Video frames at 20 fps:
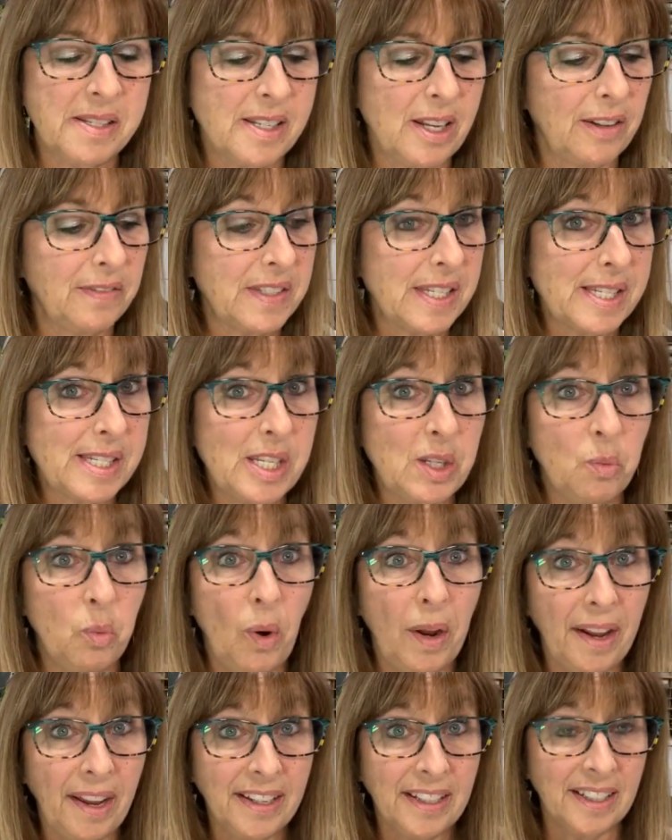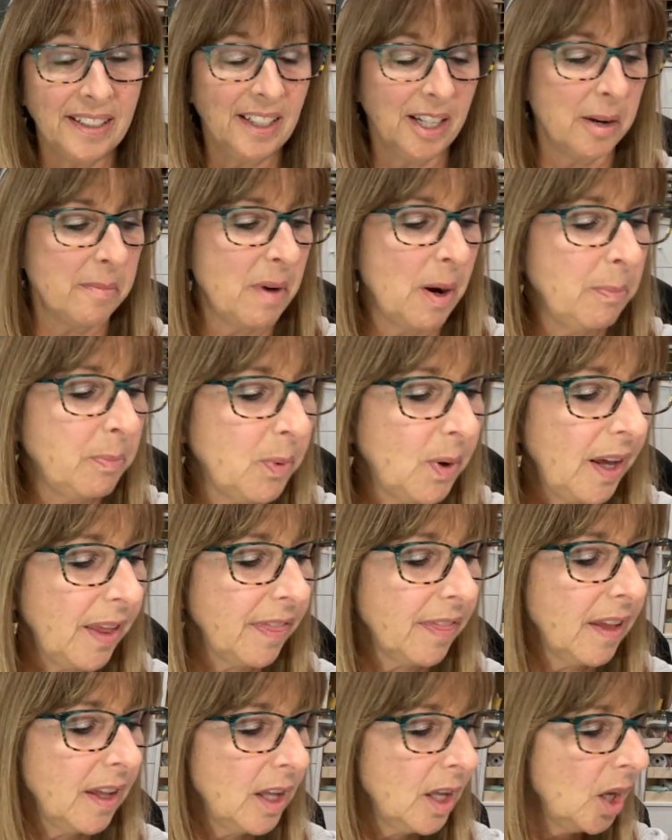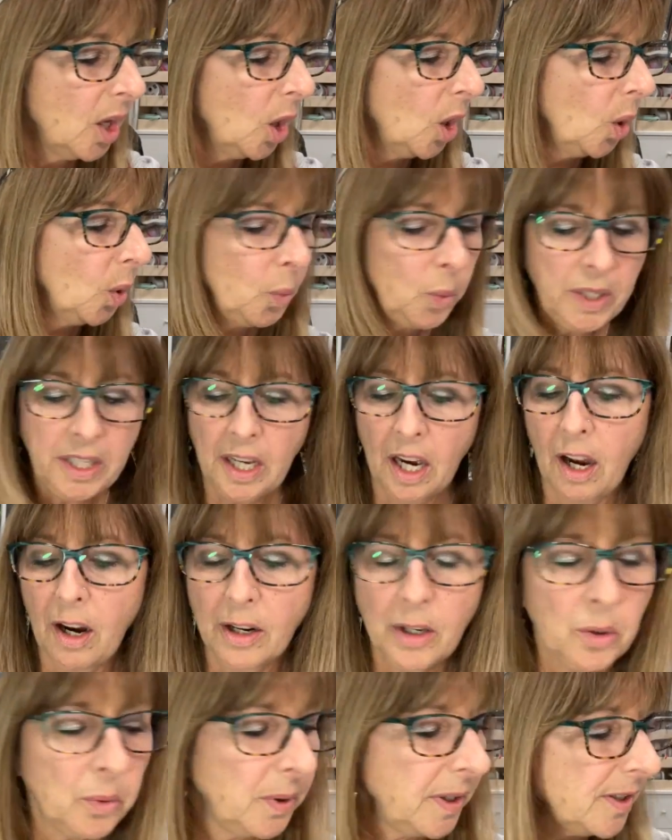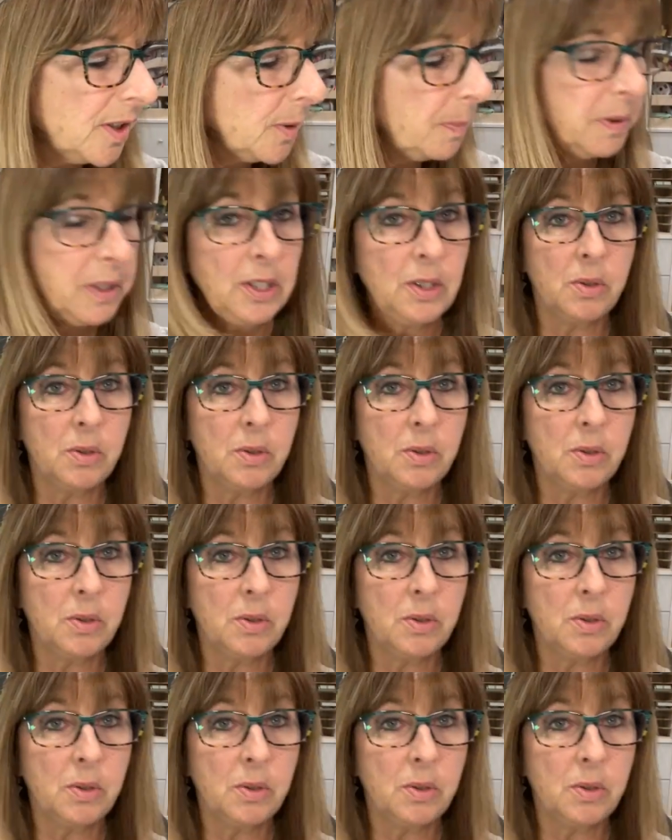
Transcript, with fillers: myself to see what I can come up with. We are going to be